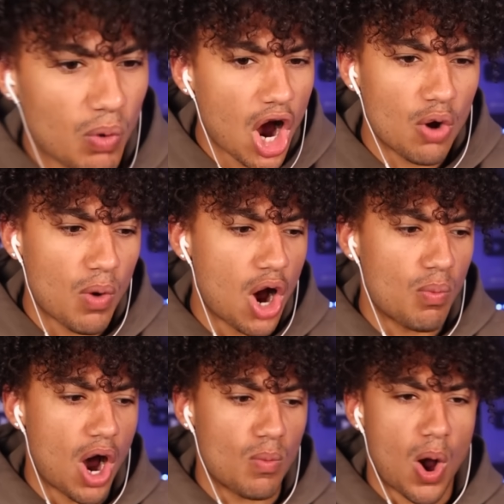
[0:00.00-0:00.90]
Whoa, whoa,
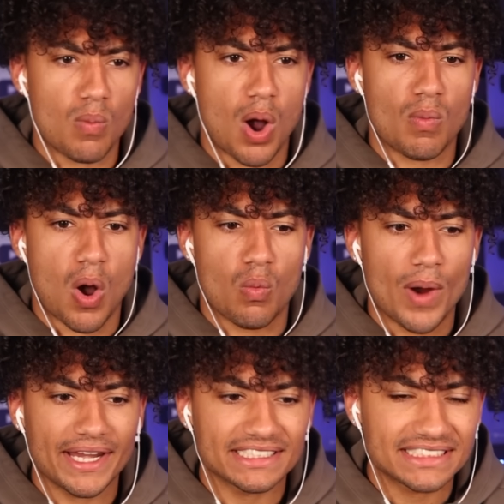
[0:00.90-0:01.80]
whoa, whoa, whoa, whoa.
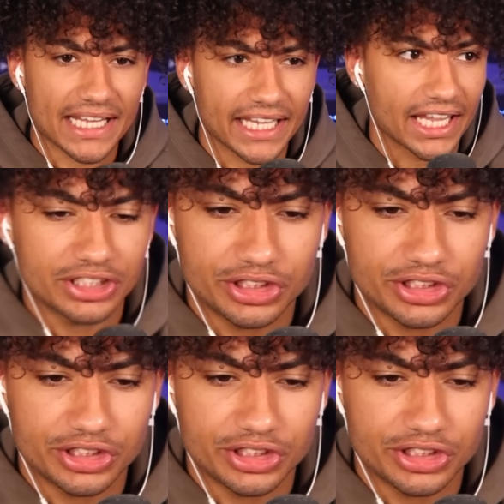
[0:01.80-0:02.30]
Wait a second.